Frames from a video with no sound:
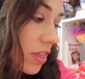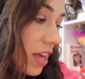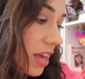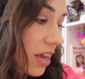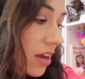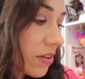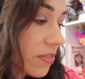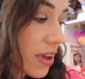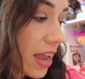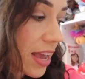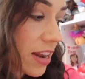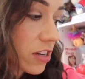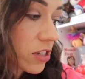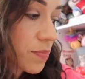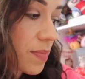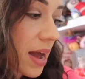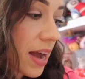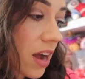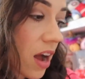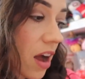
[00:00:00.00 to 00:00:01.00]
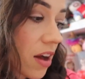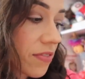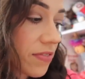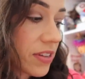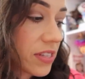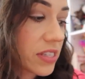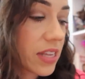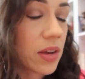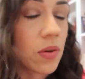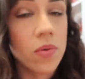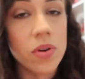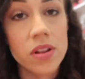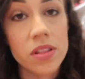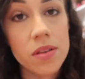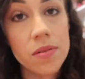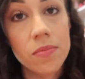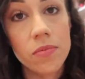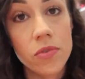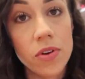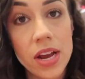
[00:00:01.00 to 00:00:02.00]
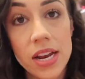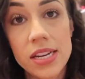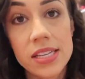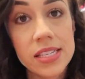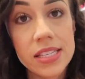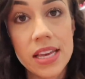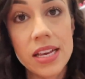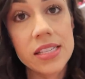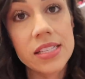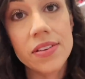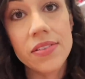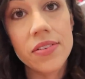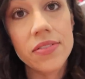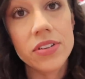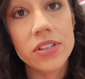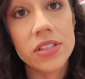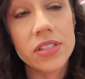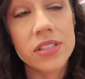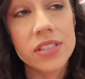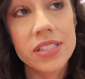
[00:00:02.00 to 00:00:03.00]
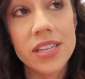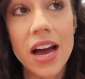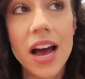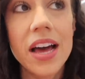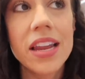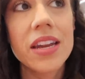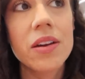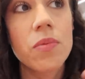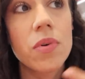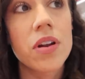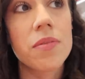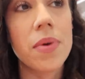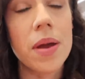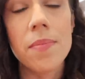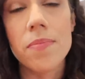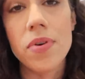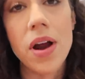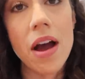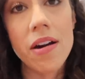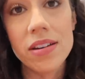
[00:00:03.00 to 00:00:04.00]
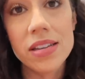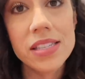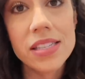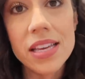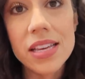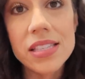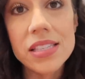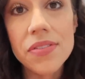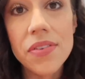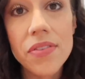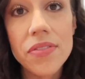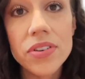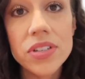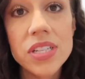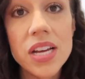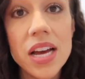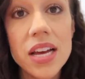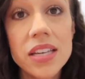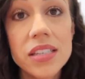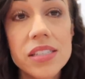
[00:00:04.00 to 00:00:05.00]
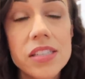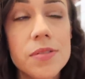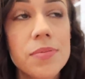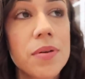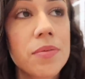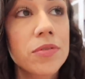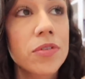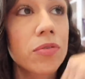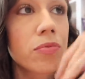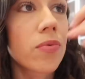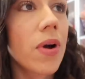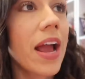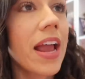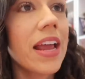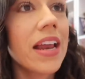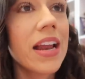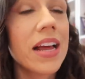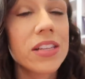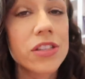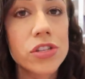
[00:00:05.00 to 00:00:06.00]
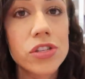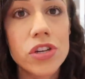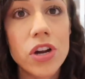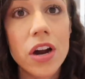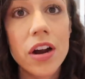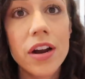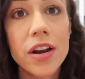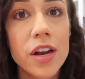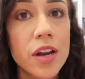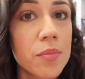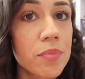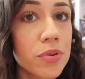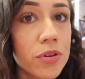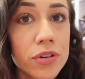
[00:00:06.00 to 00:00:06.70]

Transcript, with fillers: think of Haters Back Off as like one of the greatest things I've ever done and one of my proudest things I've ever done to be able to write and star in and